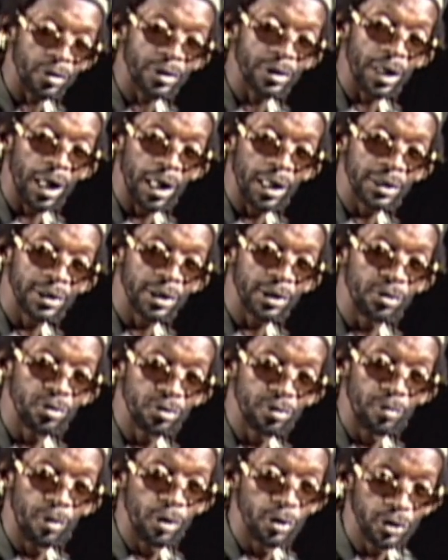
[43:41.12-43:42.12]
Can't say
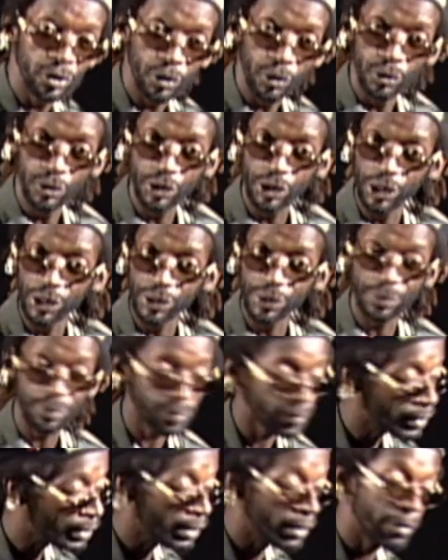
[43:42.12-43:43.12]
good about something.
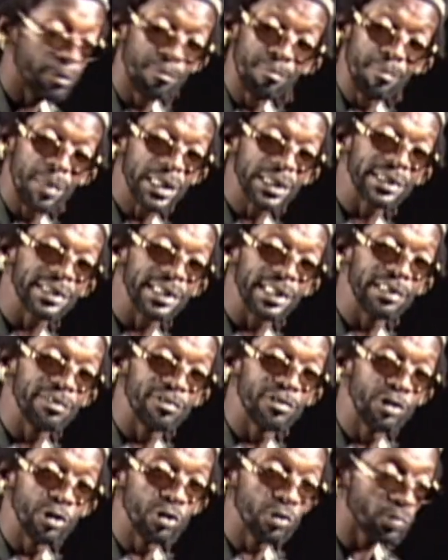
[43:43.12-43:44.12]
Best thing
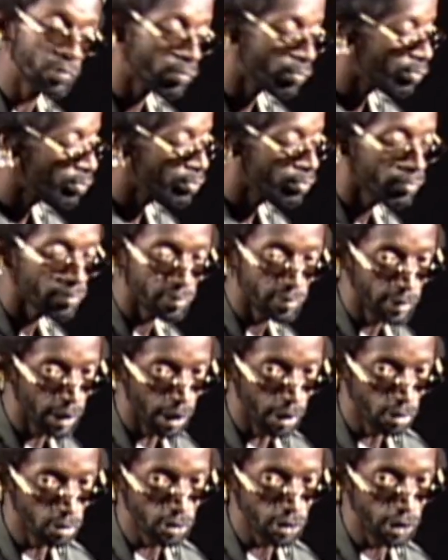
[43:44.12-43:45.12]
for you.
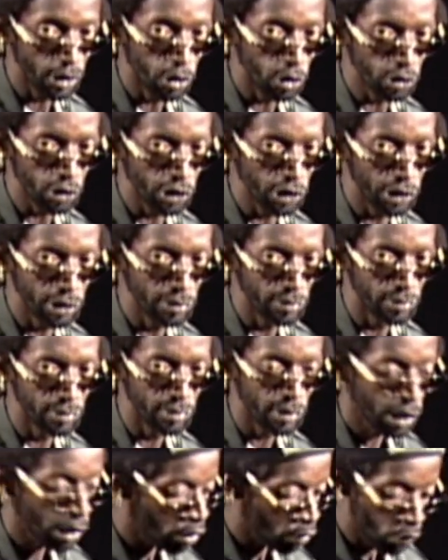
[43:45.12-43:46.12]
That don't say nothing.
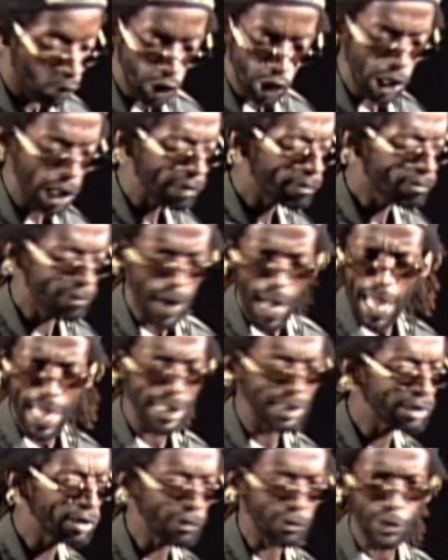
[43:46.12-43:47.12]
When you
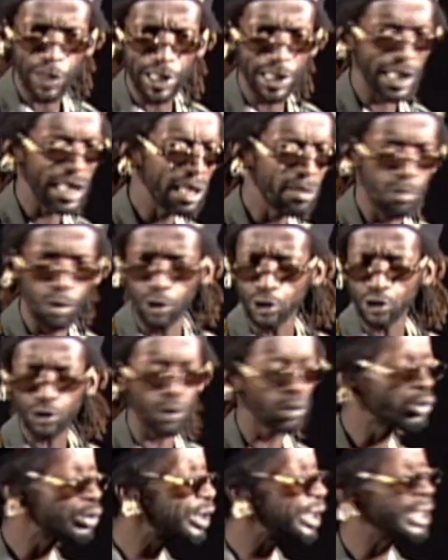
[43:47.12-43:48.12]
advise a friend about
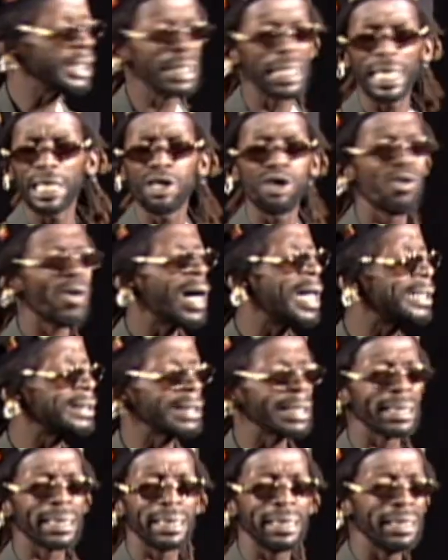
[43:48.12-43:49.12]
something they don't want to
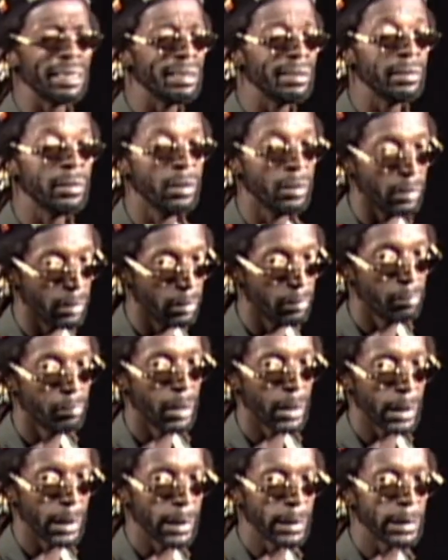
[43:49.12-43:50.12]
take heed,
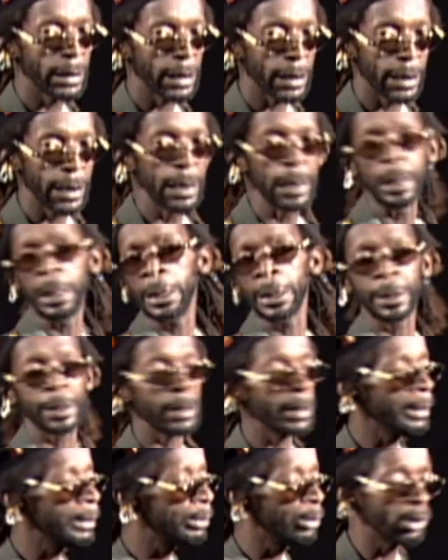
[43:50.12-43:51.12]
make him take a
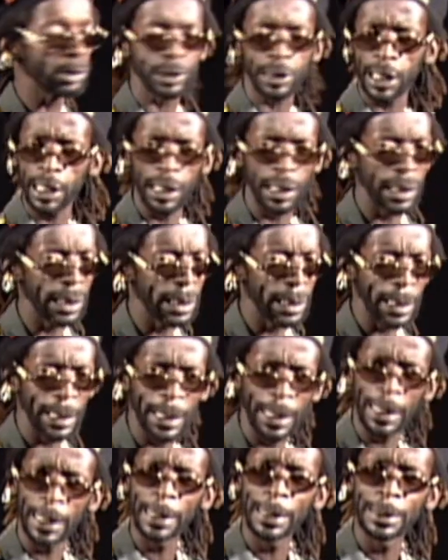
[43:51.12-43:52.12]
licking, not
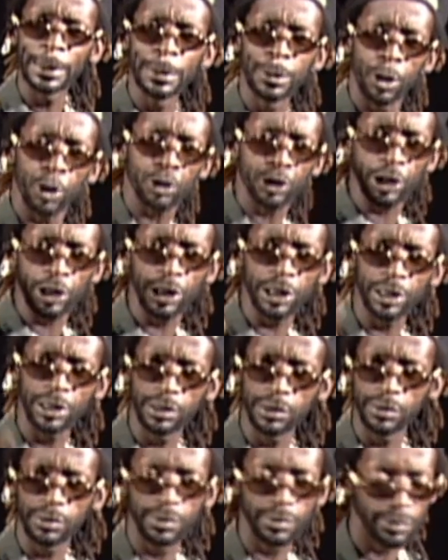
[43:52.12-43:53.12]
telling
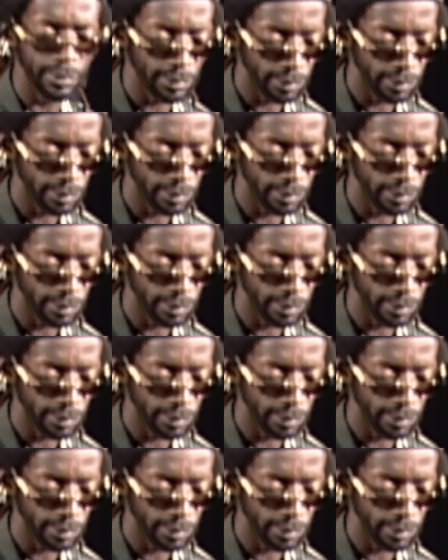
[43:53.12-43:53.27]
nothing.